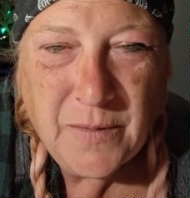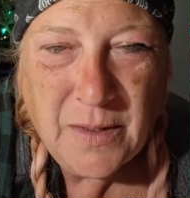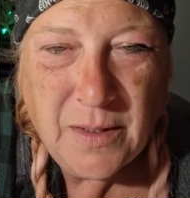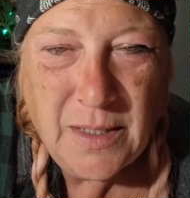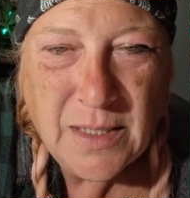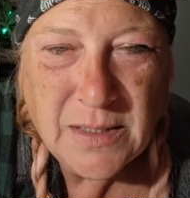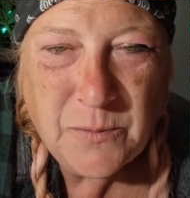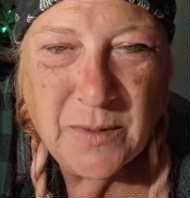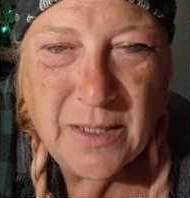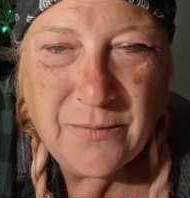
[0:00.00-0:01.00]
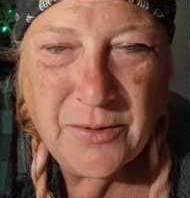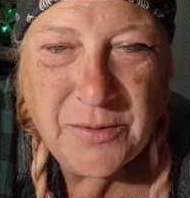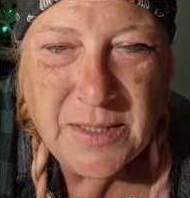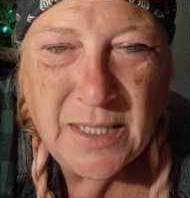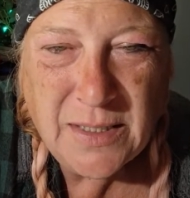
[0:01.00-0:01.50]
Yes, whatever you
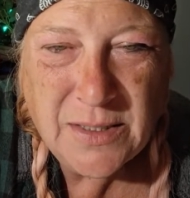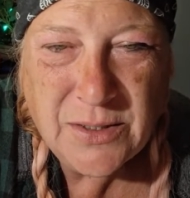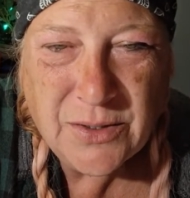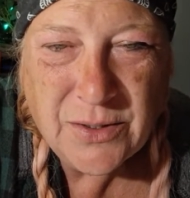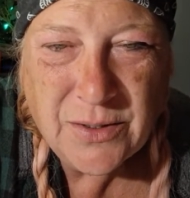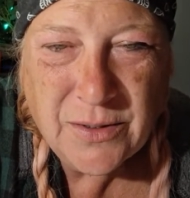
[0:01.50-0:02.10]
say, sir.